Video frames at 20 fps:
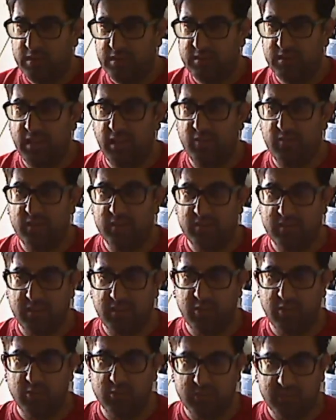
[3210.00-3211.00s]
is having
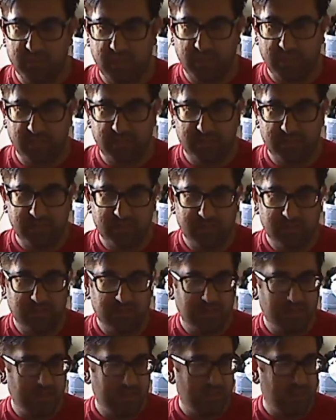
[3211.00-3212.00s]
slow sales,
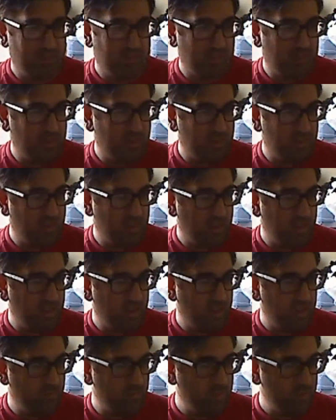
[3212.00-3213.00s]
then
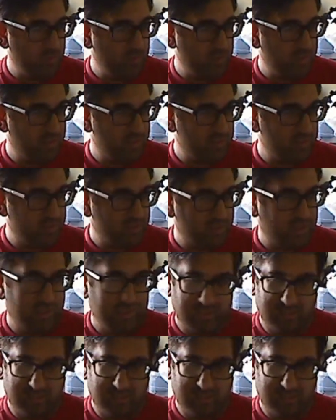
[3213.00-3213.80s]
everyone is looking to